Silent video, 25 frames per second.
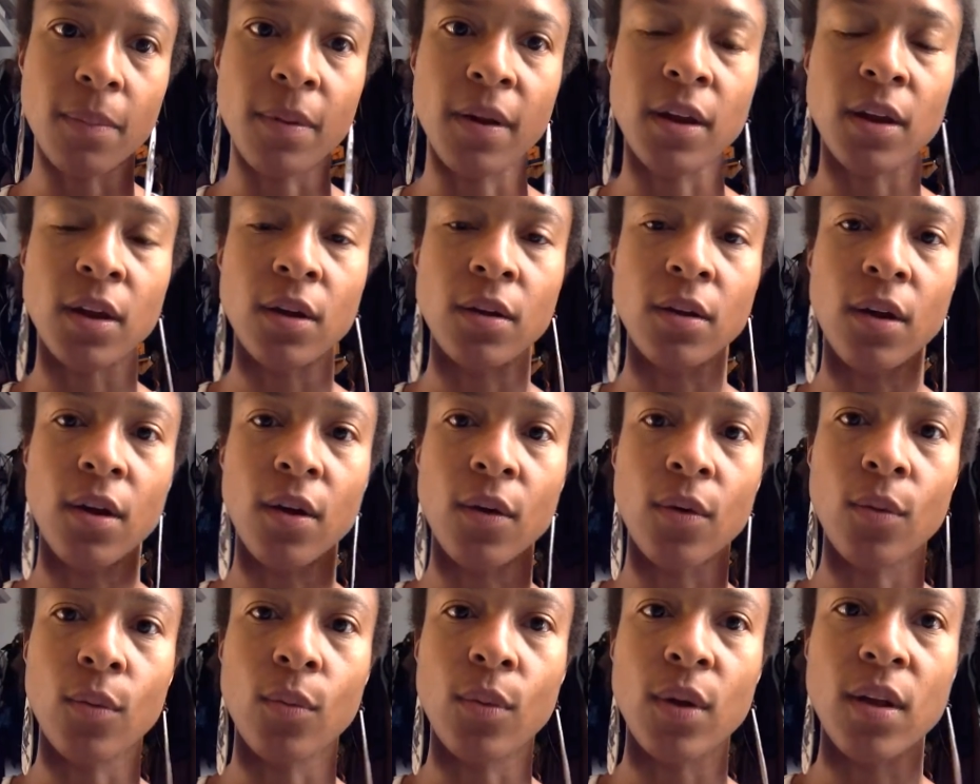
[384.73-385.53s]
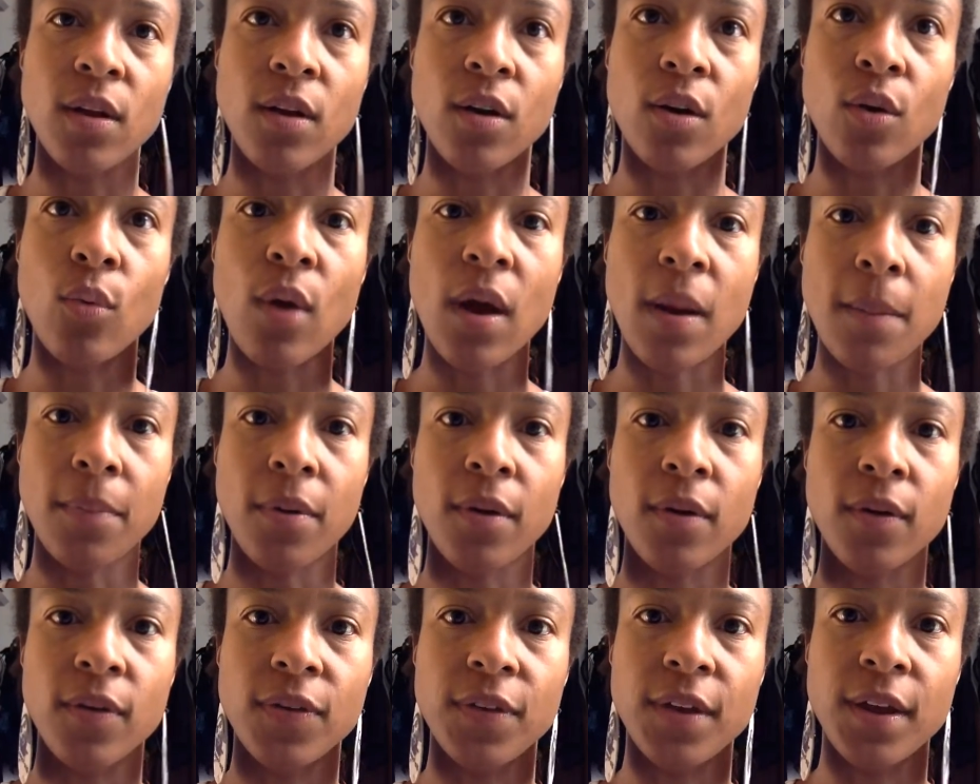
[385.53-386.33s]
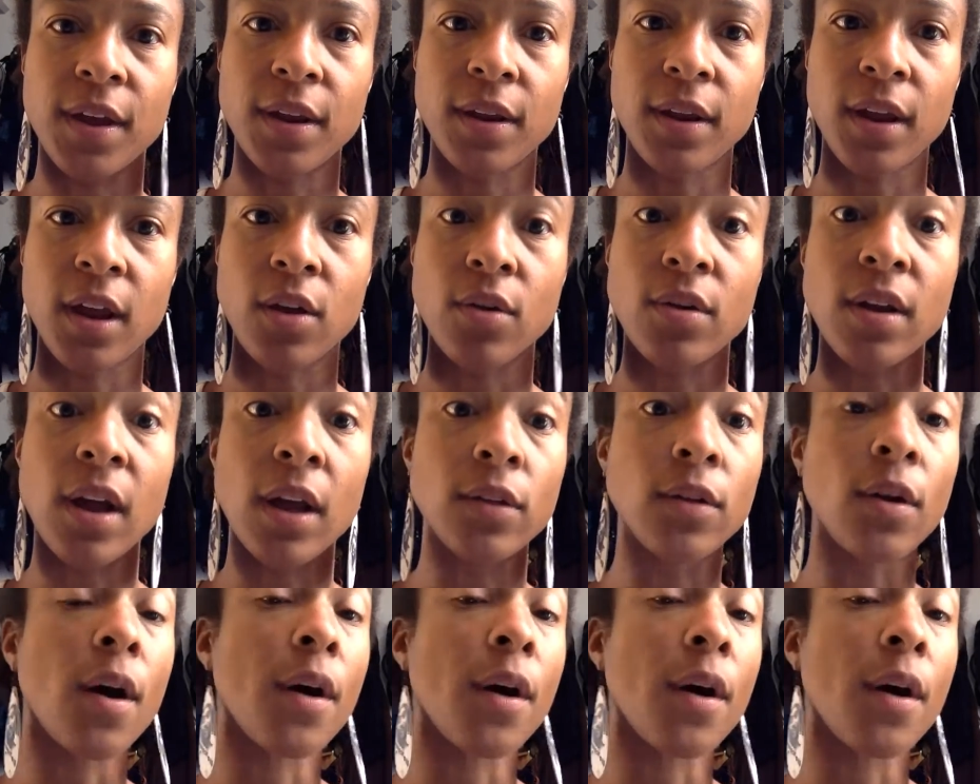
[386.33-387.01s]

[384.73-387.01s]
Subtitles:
But, when you're a white person and you're not